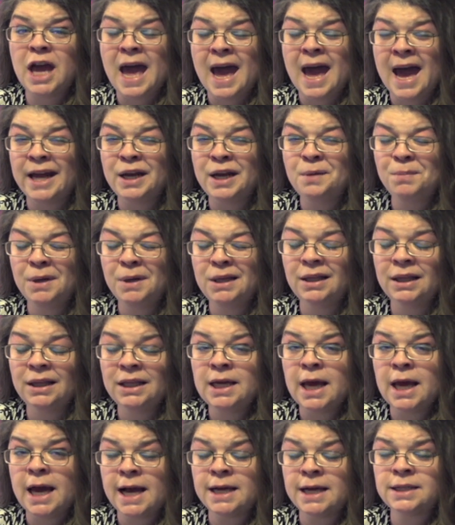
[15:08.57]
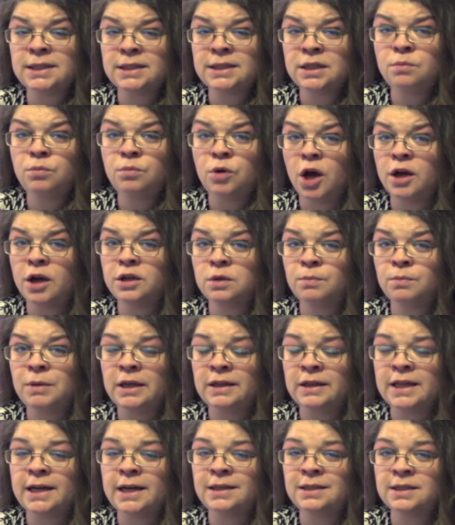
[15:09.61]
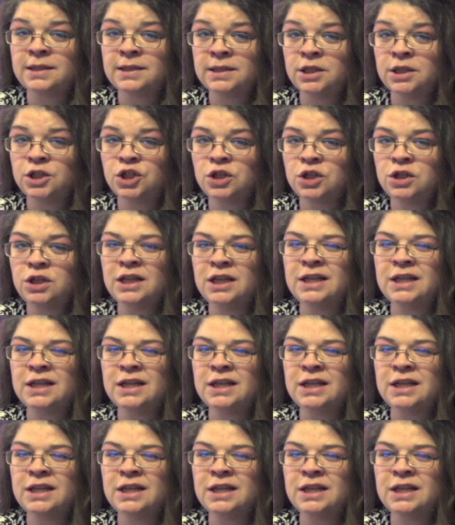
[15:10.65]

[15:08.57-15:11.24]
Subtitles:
adamantly asked him not to make that decision